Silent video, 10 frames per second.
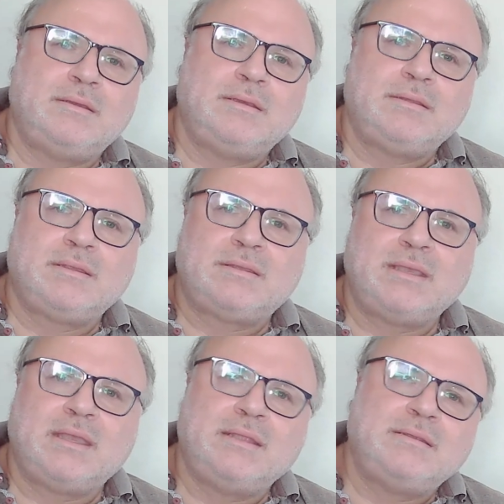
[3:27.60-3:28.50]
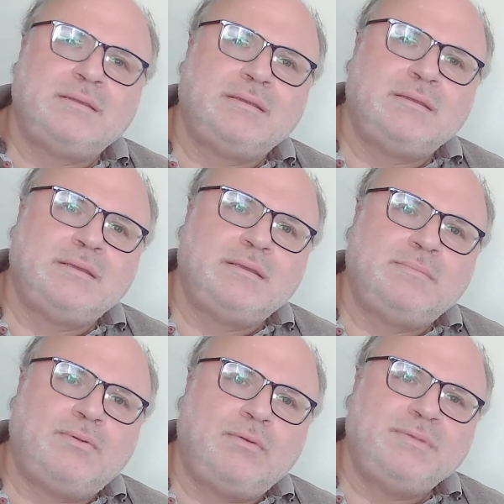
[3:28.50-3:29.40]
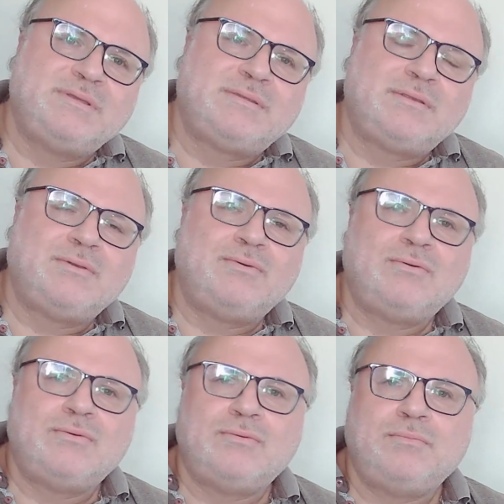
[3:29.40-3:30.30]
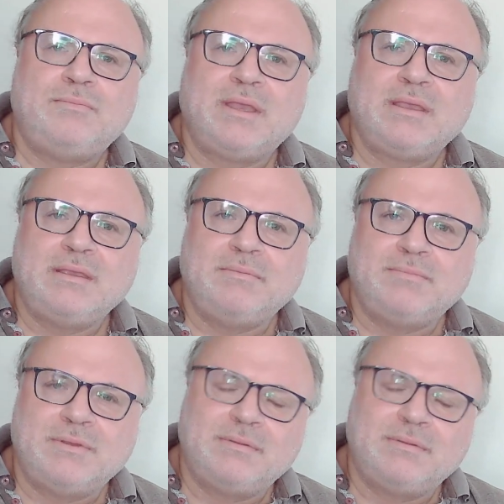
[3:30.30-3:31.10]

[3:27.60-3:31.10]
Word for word: in return he promised marry him.